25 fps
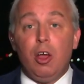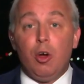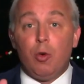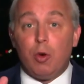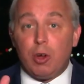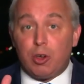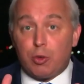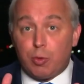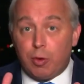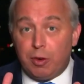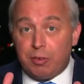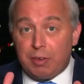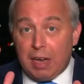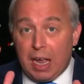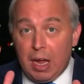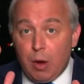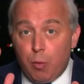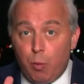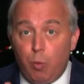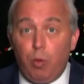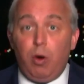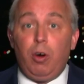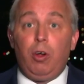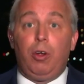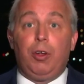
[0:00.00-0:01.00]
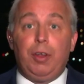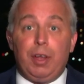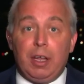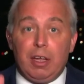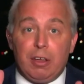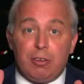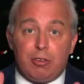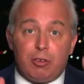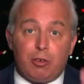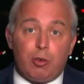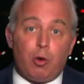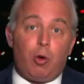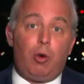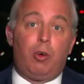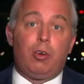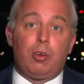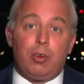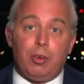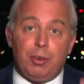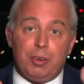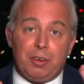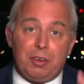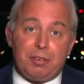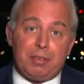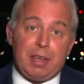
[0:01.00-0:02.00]
which was a world
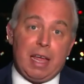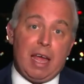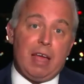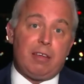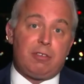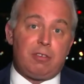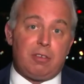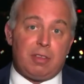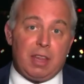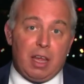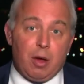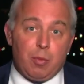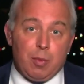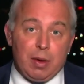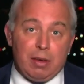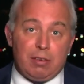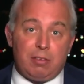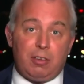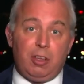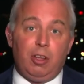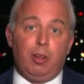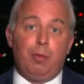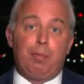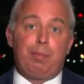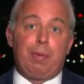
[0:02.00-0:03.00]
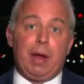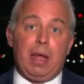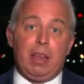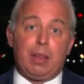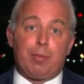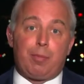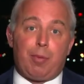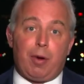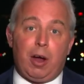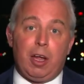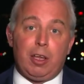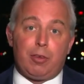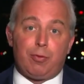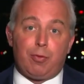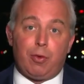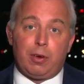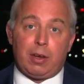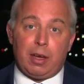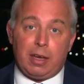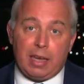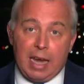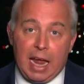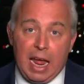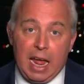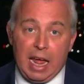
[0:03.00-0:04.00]
historical disaster that we still pay the price for
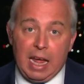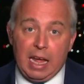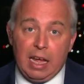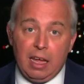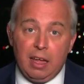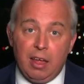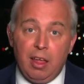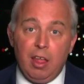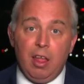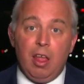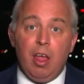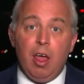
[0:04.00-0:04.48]
today,